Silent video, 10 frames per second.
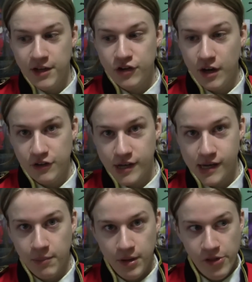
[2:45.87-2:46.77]
be changing a
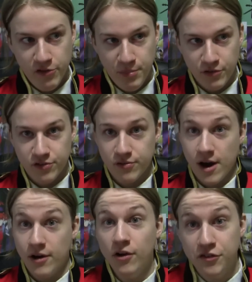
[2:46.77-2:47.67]
couple of those posters
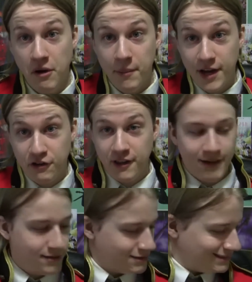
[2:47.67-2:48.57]
around. Also, I'm actually
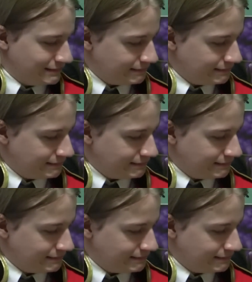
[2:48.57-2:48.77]
going